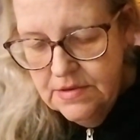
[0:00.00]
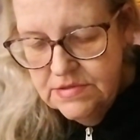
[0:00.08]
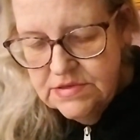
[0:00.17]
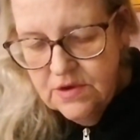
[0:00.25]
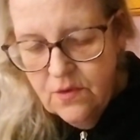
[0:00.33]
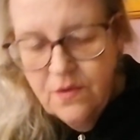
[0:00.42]

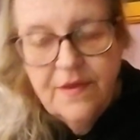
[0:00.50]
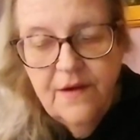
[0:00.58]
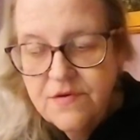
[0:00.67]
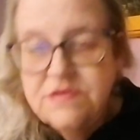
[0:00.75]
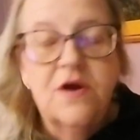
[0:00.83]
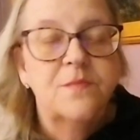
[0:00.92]
So that
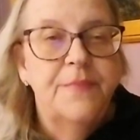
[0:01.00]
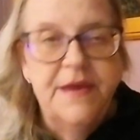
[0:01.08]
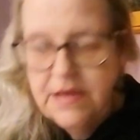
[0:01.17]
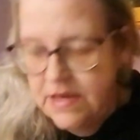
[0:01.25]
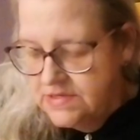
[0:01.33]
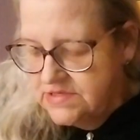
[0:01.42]
was our
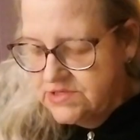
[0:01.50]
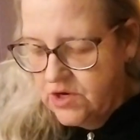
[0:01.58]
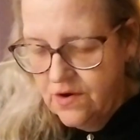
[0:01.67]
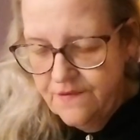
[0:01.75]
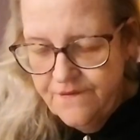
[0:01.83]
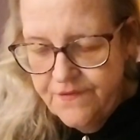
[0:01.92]
biggie
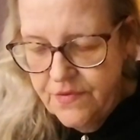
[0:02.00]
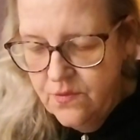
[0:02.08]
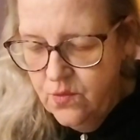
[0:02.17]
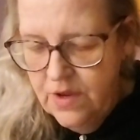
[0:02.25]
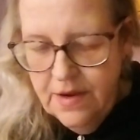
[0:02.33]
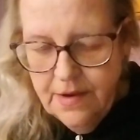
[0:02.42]
start for the
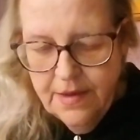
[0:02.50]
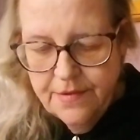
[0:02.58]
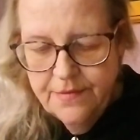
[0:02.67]
week.